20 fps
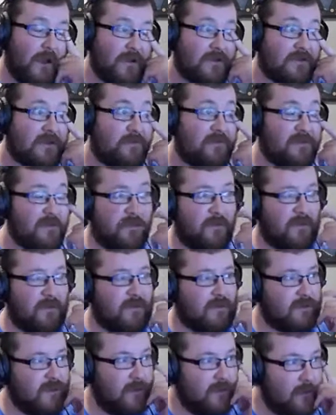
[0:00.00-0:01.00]

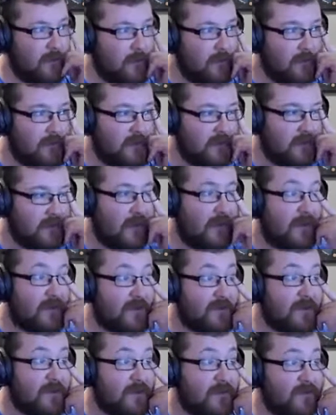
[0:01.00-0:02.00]
Subsequent sequels
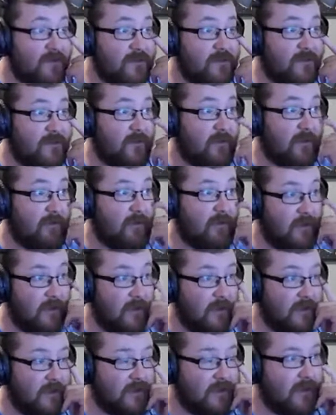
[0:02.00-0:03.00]
are scheduled to be
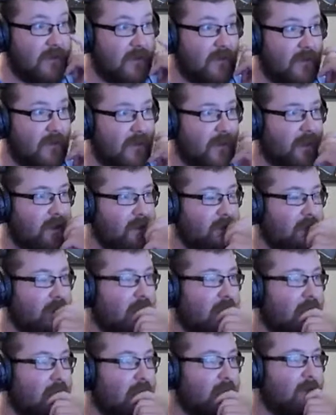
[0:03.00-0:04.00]
released on
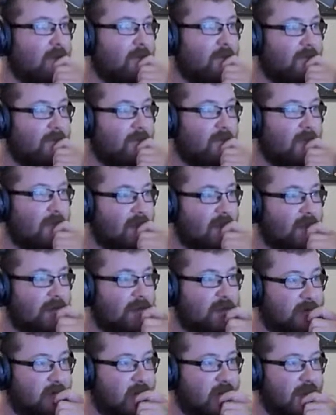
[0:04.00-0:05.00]

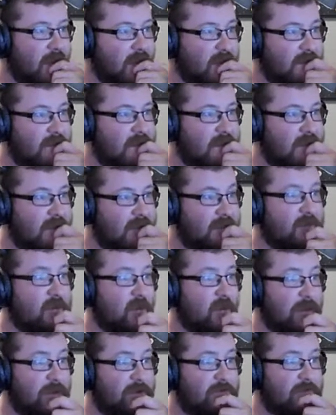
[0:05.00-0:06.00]
December 18th of
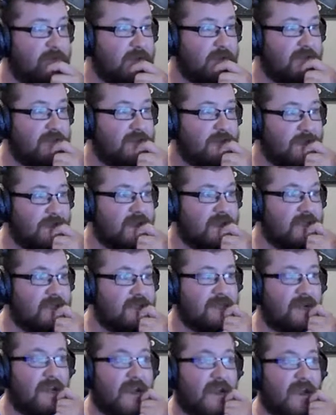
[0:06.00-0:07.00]

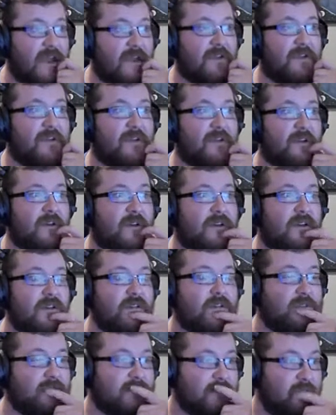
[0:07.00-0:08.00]
2026 and
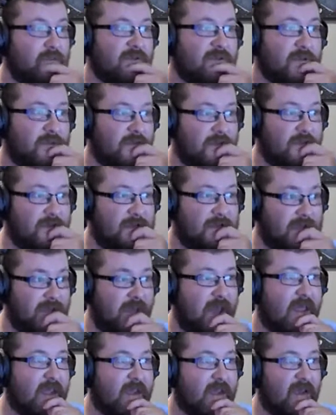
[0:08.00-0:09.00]
December
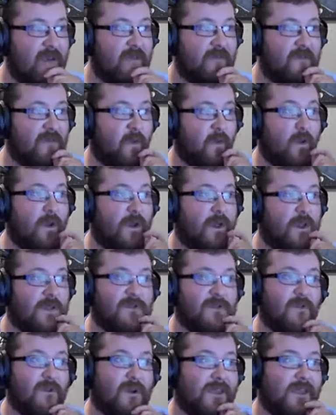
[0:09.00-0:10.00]
22nd of
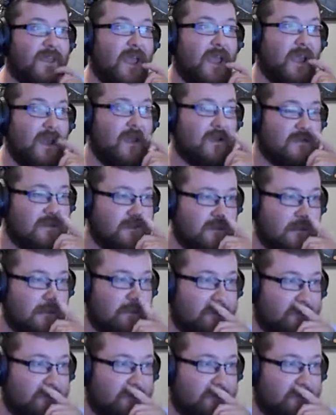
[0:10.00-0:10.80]
2028.